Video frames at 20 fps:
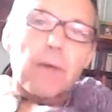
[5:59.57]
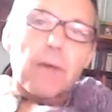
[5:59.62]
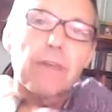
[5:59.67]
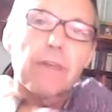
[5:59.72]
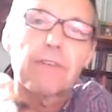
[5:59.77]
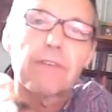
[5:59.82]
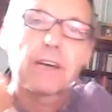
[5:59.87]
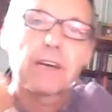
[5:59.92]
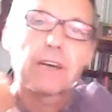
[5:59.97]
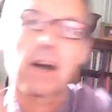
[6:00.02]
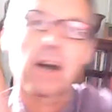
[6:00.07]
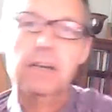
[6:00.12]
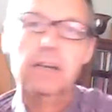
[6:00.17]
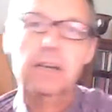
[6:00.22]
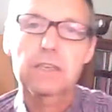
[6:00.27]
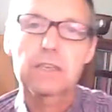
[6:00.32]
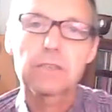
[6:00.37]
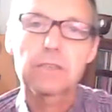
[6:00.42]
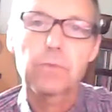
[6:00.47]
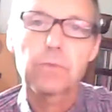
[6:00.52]

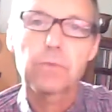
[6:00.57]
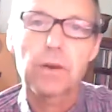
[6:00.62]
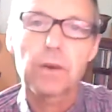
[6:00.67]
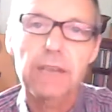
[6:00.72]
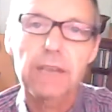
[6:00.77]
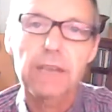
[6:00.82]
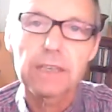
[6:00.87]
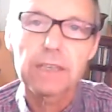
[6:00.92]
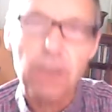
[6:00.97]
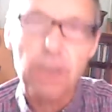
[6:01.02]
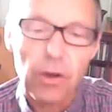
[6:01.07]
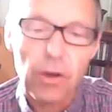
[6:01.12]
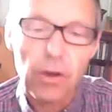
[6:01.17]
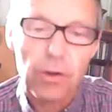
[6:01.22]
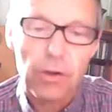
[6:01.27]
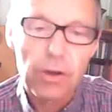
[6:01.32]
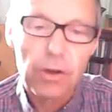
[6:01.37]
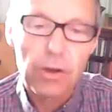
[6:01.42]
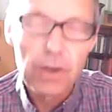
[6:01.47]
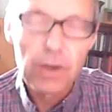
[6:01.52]
regardless of what they do.
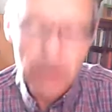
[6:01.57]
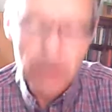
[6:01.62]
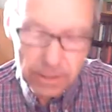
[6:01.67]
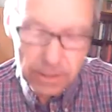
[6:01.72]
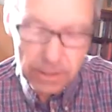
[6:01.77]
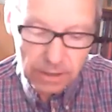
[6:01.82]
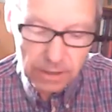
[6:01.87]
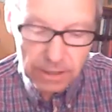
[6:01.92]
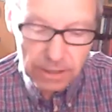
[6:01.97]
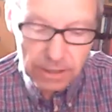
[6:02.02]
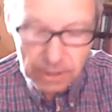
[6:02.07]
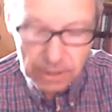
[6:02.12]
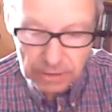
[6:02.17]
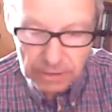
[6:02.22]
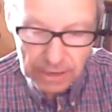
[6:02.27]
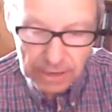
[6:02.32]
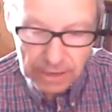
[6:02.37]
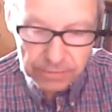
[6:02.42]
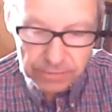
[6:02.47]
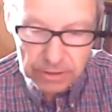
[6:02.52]
So they don't have to